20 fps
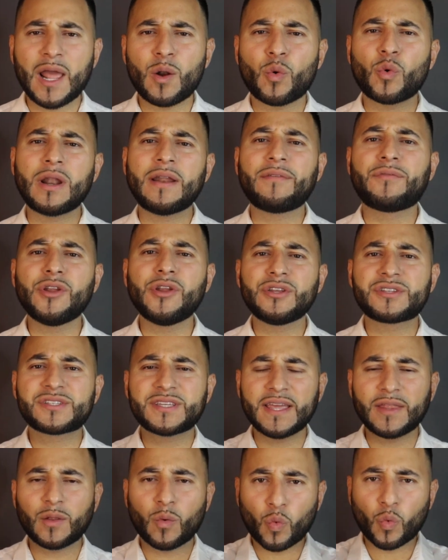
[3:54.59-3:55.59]
And whenever you
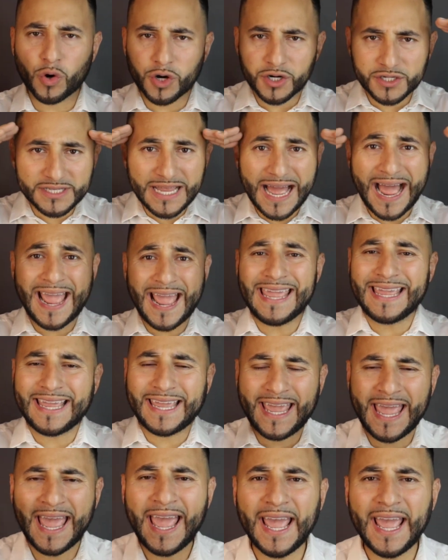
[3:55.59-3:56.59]
say the words, I
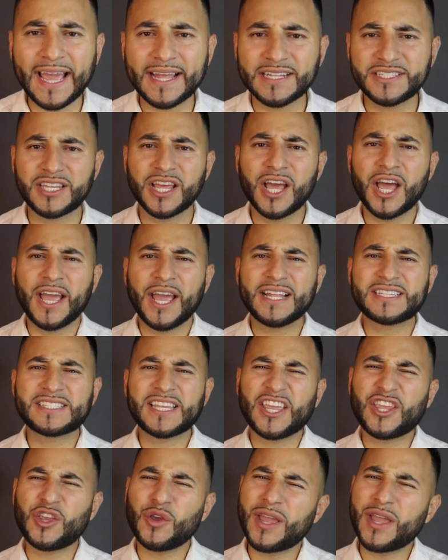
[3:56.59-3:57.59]
can't, it's
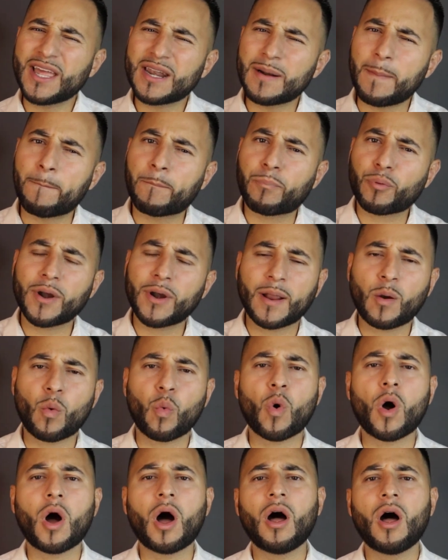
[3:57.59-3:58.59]
like you hit a brick
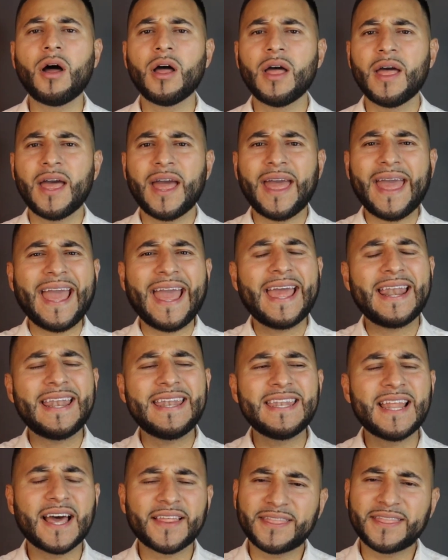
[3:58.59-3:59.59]
wall
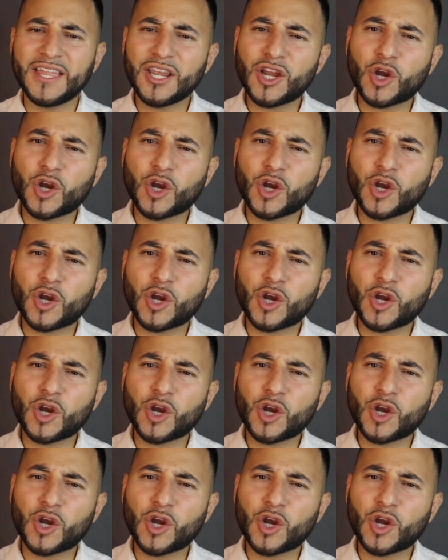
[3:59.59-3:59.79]
and nothing